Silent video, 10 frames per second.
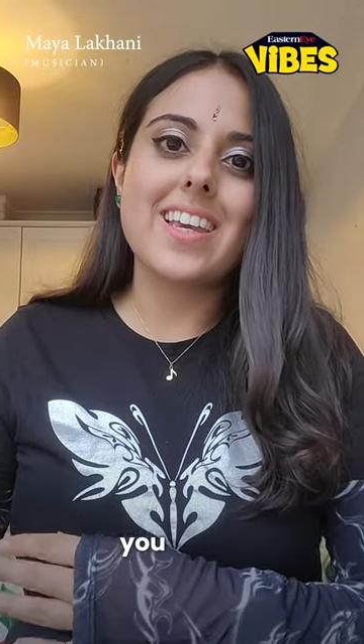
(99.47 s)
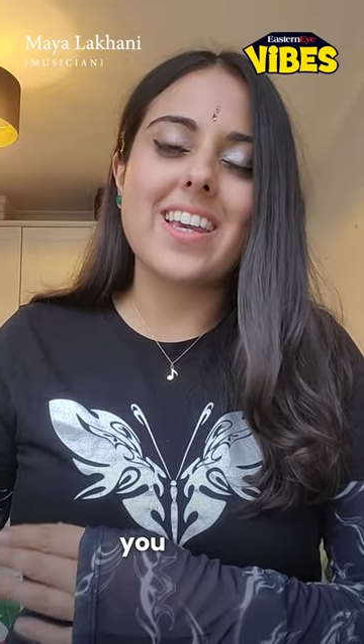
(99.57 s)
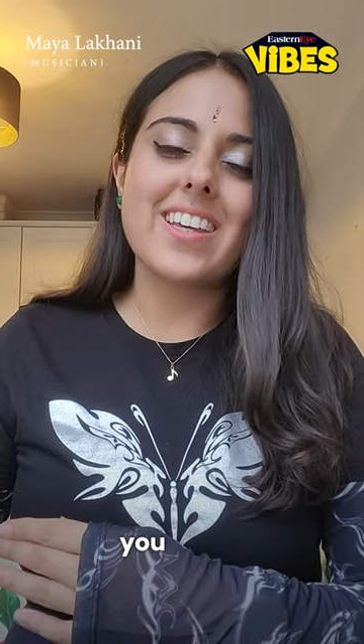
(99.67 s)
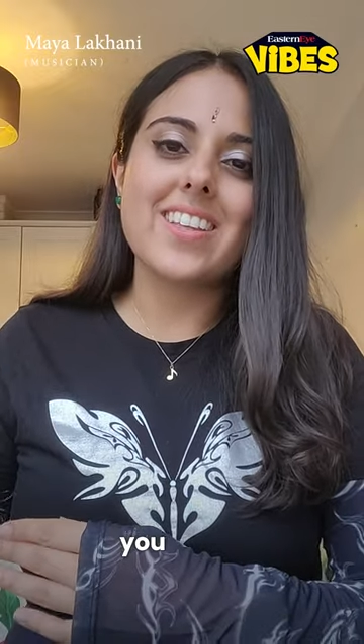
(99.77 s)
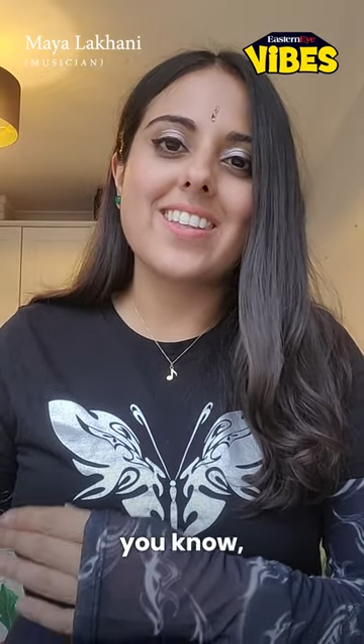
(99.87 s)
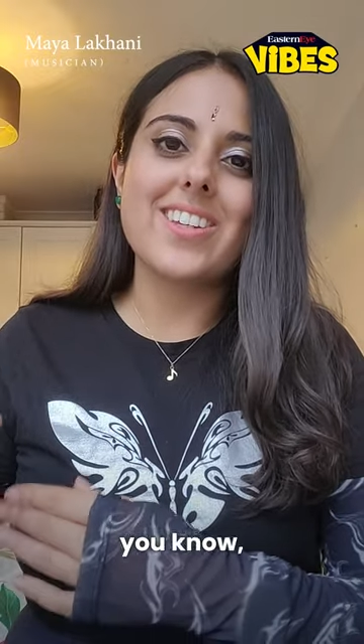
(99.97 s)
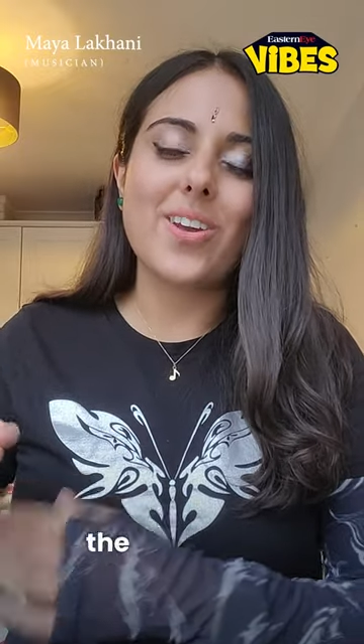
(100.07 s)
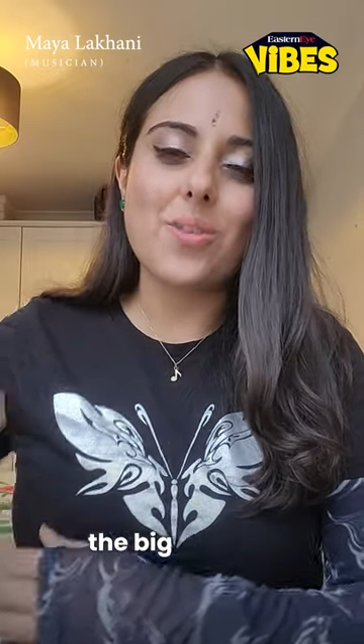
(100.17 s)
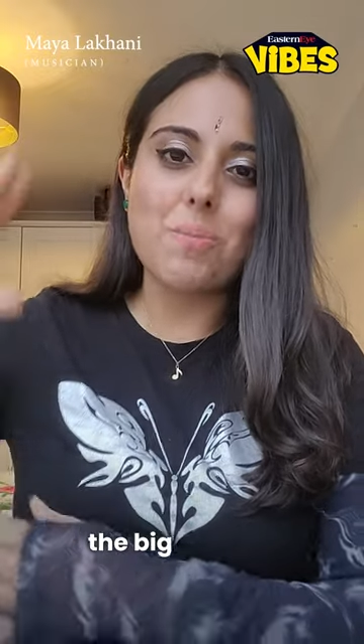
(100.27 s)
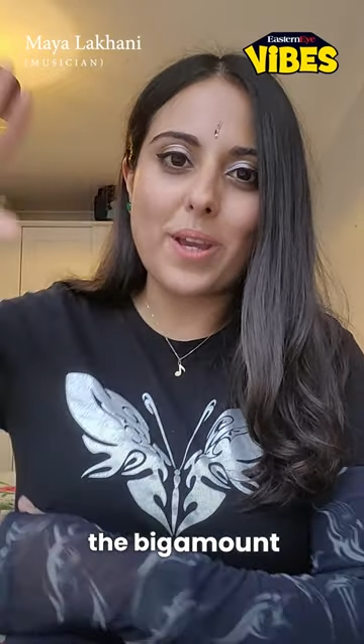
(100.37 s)
it you
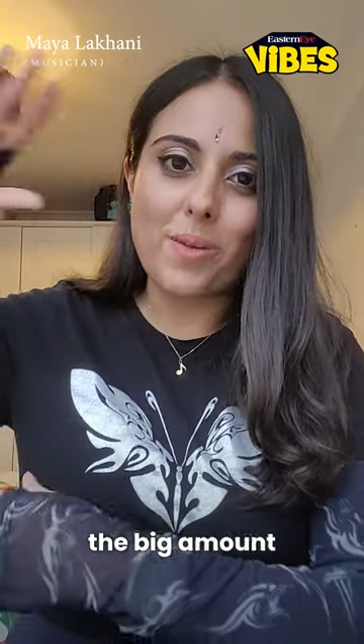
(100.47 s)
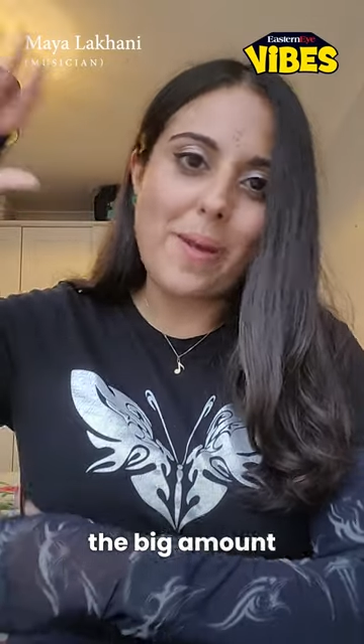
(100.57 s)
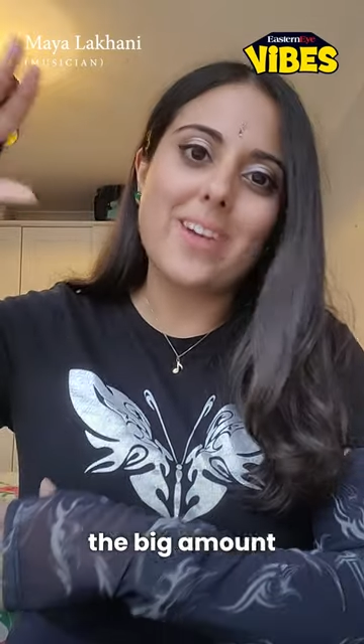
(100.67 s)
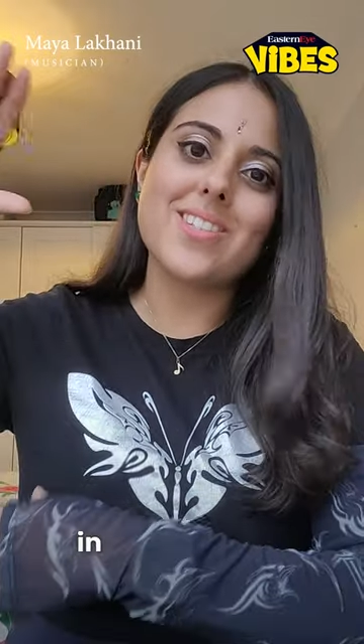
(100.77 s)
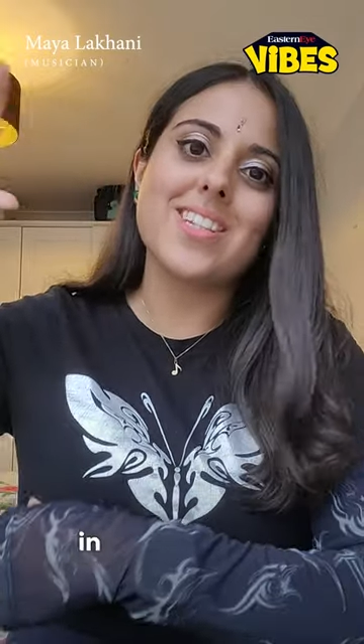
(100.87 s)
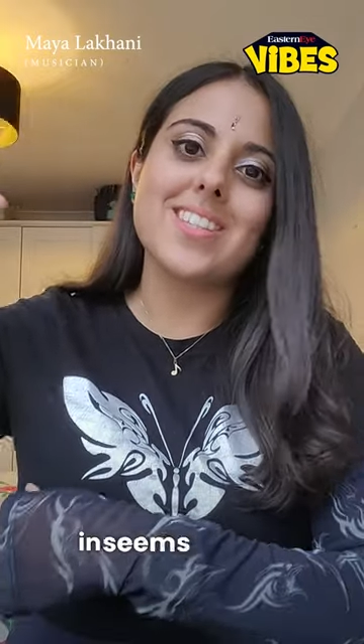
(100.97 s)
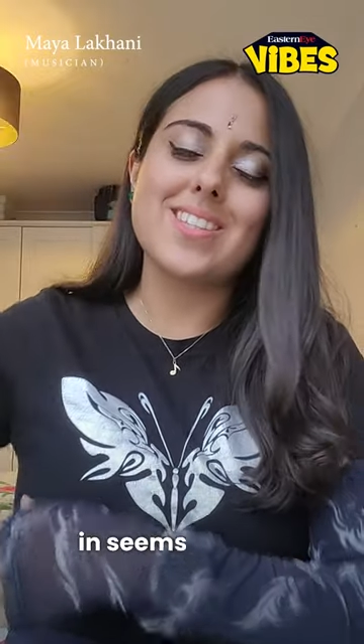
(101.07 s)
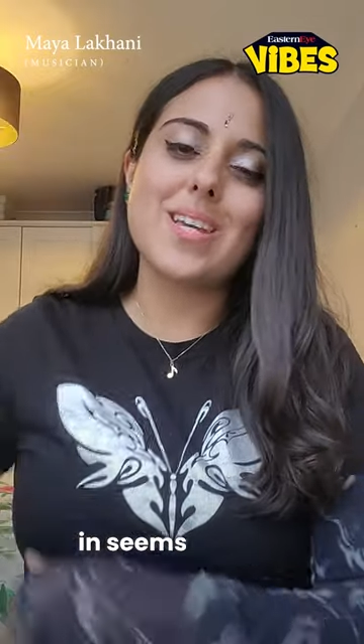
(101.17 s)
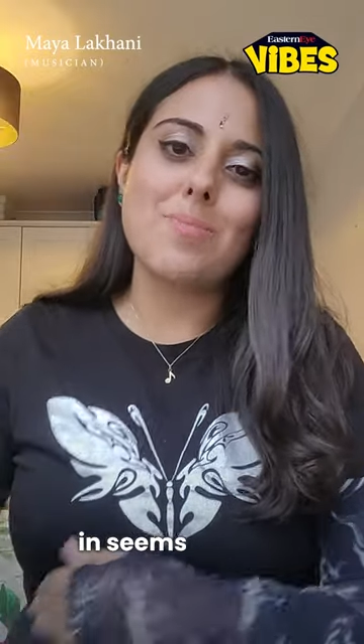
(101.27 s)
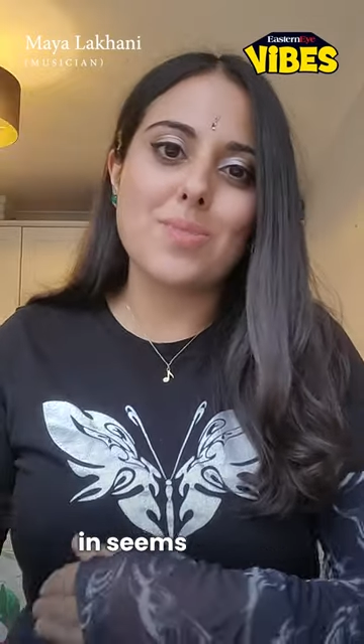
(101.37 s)
know the bigger mountain
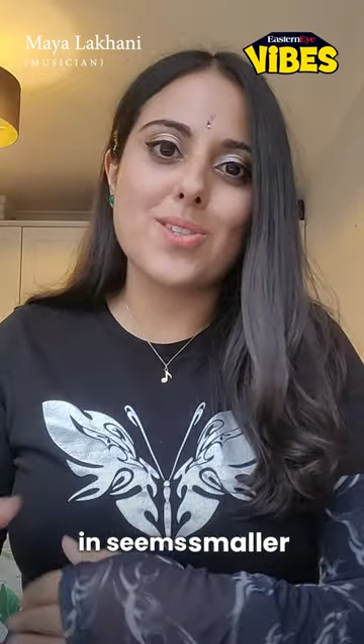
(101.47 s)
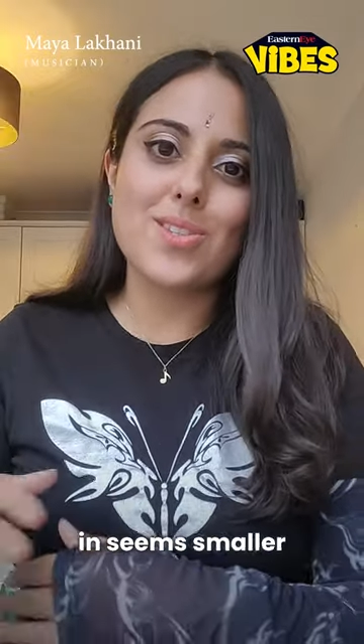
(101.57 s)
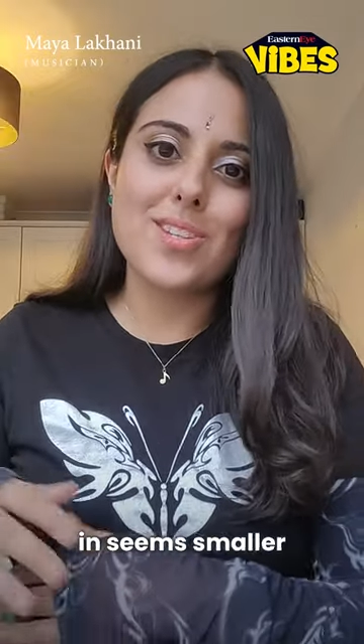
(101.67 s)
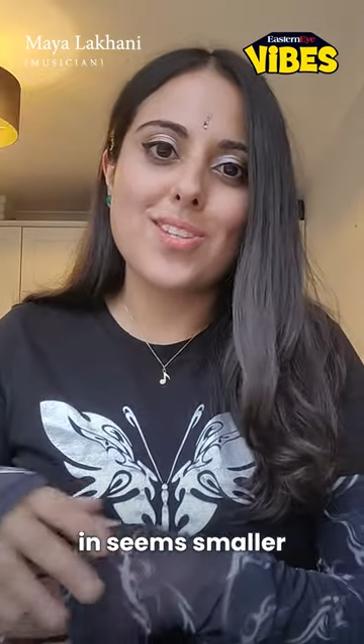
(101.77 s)
seems